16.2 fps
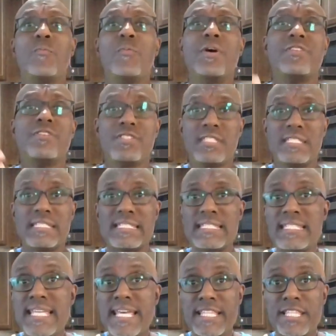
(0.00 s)
whether it's a
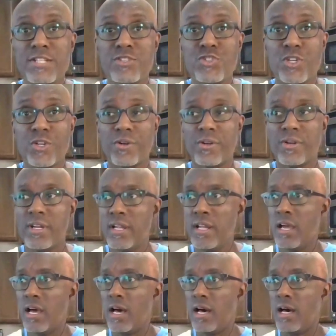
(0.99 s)
signature,
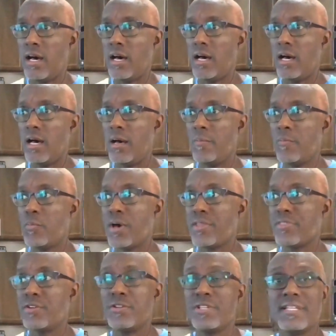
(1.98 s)
uh,
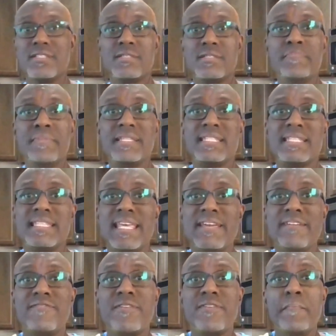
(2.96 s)
whether there's missing
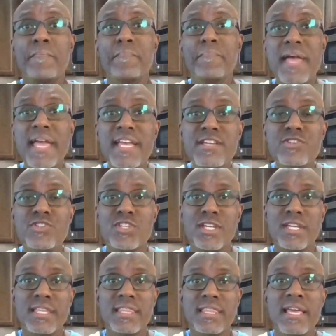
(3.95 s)

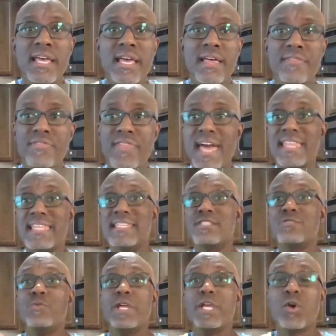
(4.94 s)
information that
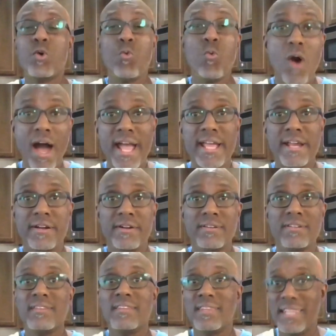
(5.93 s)
is required,